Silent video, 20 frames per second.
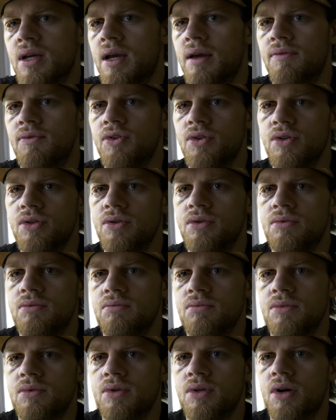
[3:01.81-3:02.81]
have to
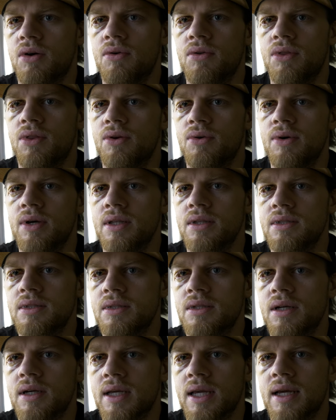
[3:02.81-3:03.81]
go through
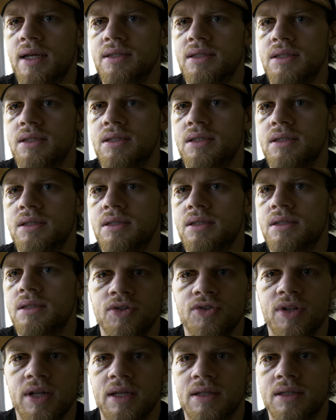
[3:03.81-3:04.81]
it, I guess.
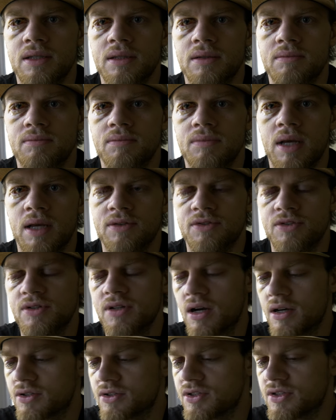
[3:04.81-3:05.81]
Just as the
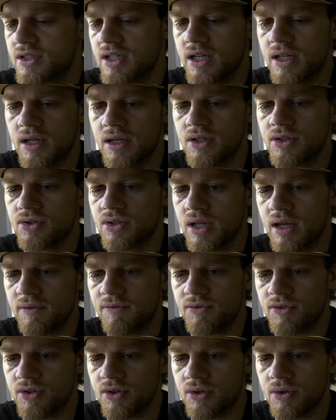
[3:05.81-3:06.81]
doctor said, I just
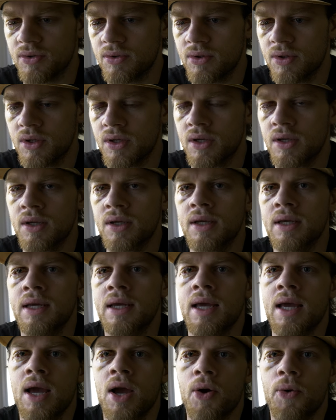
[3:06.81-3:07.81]
have to
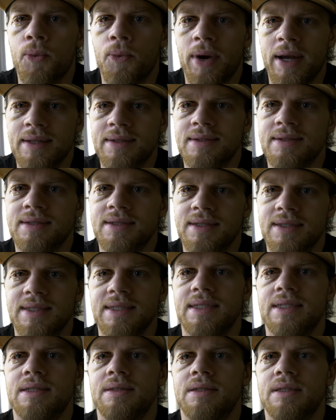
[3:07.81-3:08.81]
wait and
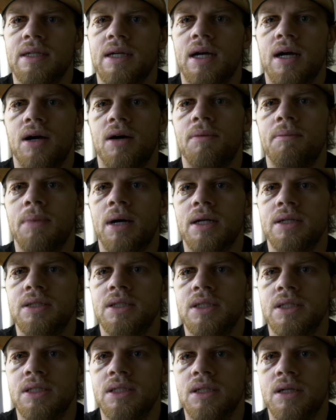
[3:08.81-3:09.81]
see how
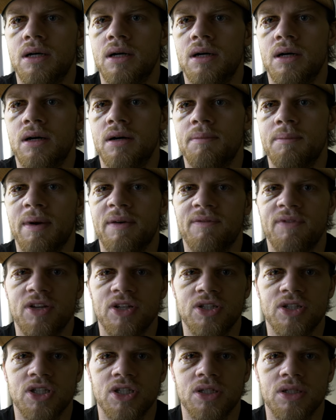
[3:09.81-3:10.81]
much my
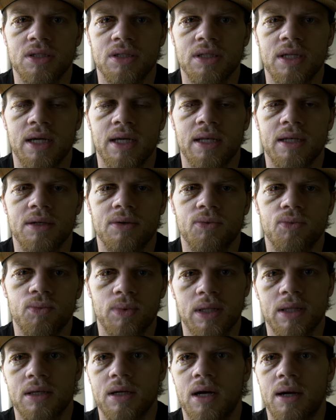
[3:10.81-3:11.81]
vision that
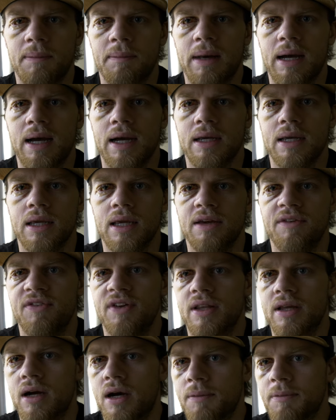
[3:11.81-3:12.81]
will come back,
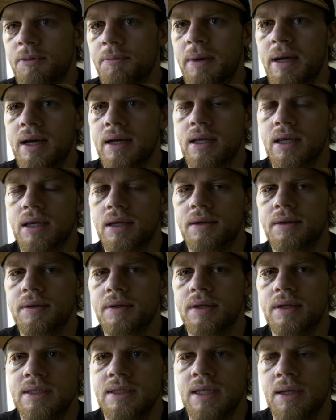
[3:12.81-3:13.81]
if it comes back.
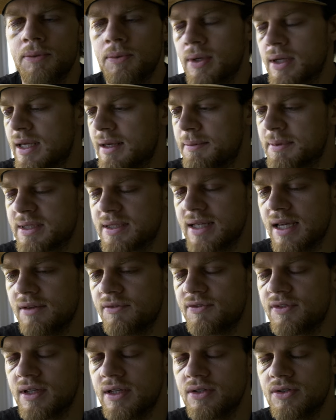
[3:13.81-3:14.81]
They want to keep it
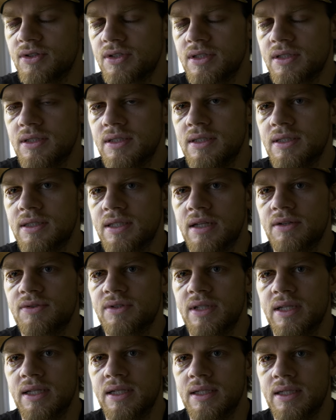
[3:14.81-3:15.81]
safe. Instead
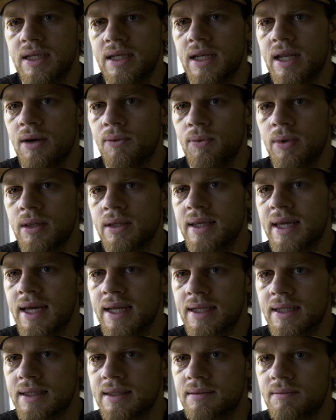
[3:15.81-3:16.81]
of saying that I will
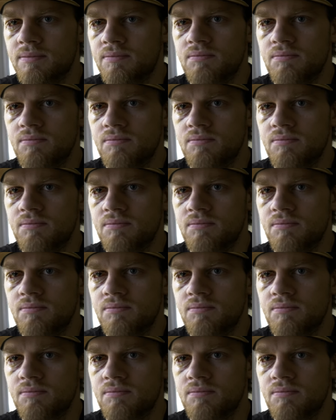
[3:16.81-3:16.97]
get